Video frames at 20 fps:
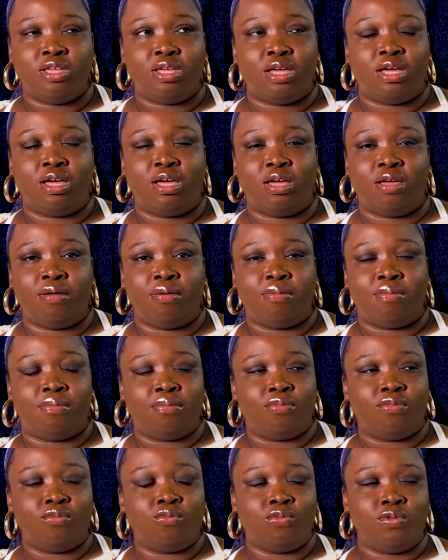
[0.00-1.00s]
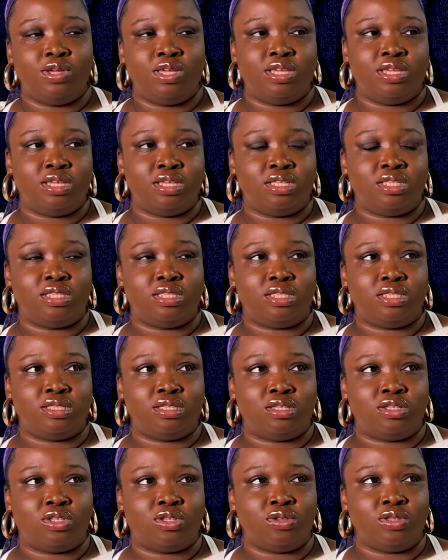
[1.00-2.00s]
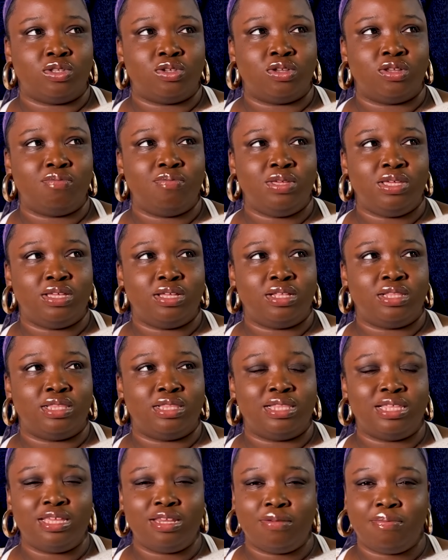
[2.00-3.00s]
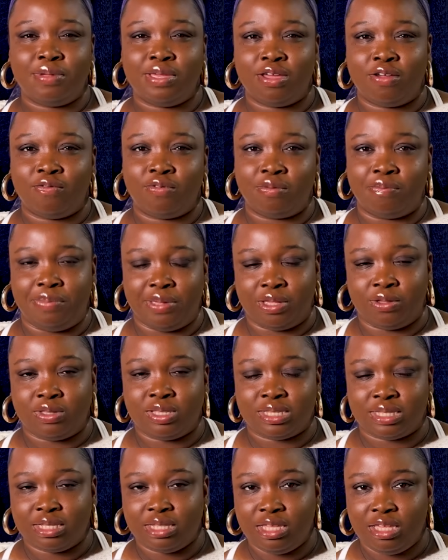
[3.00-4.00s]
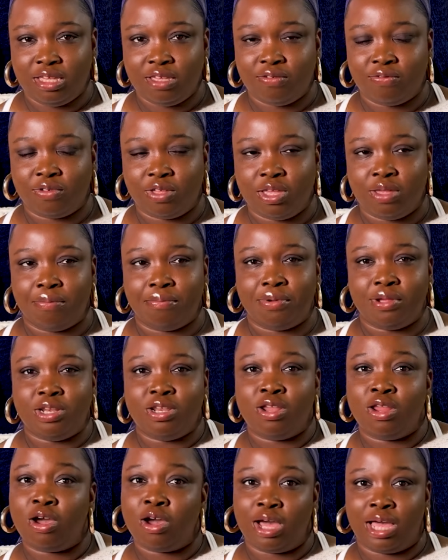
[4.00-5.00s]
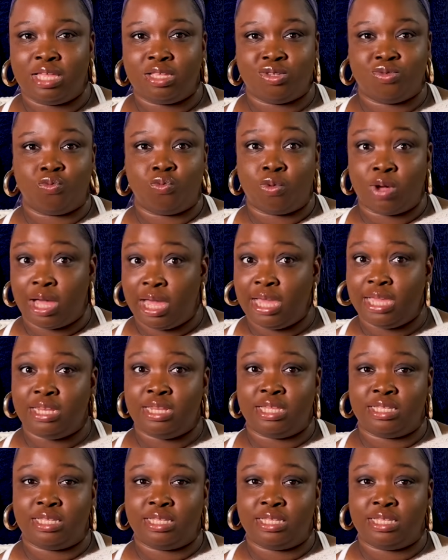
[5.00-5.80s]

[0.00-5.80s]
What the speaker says: with so it's going to be a little bit of a bell sleeve, but not as wide